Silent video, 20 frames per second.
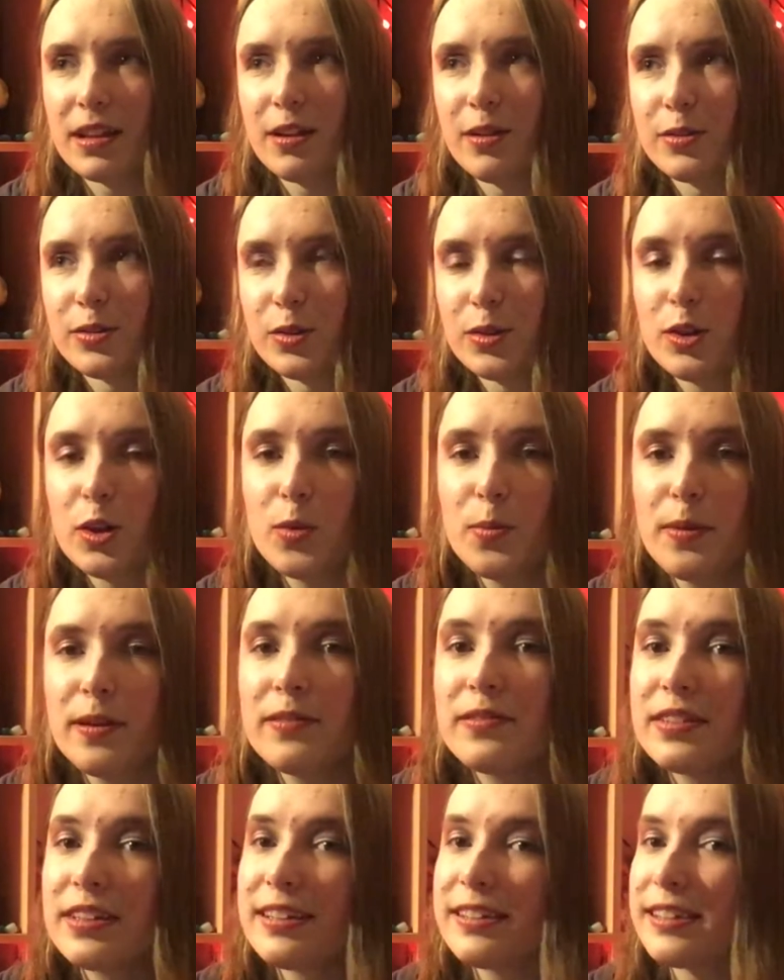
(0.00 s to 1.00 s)
Also a little bit
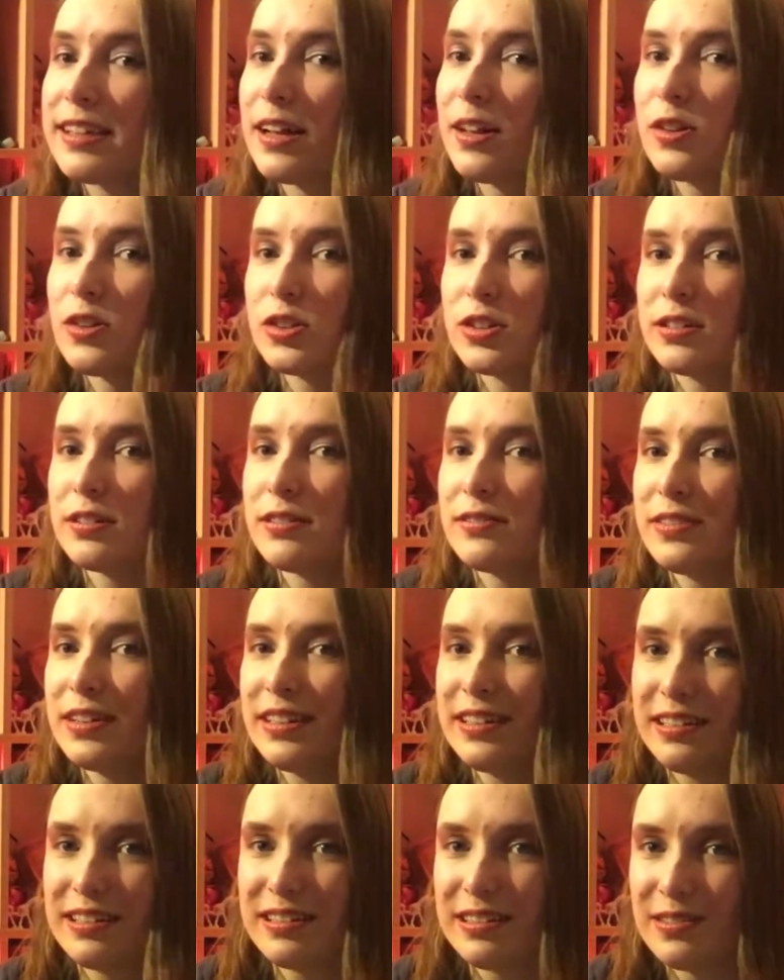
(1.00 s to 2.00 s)
of a nostalgia
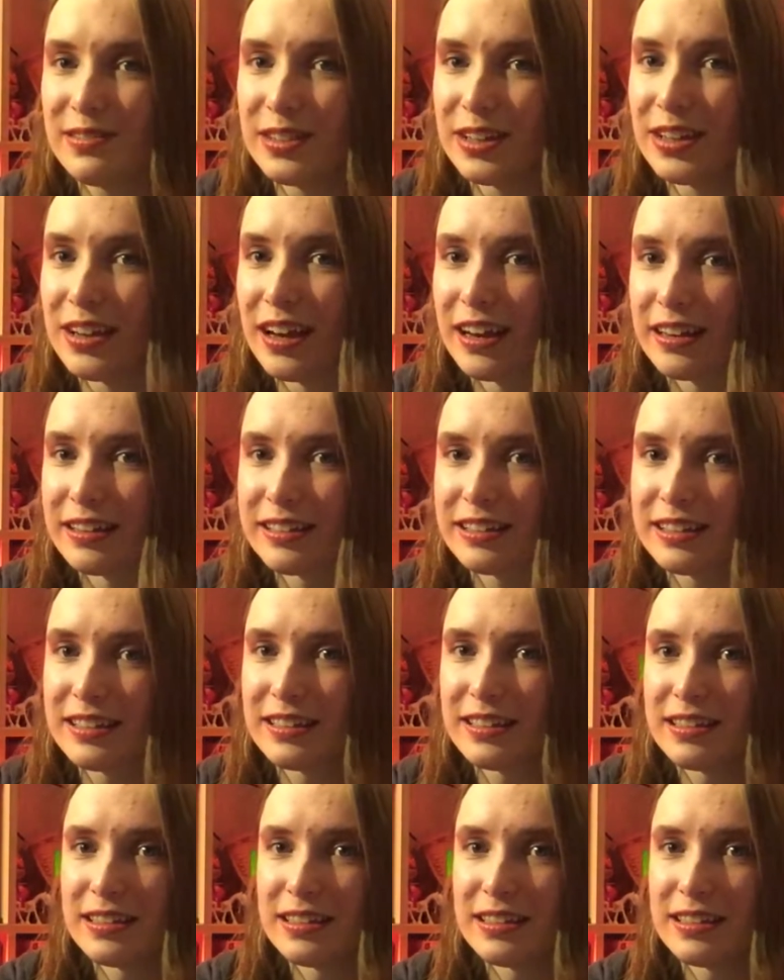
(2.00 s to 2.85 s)
event for you guys.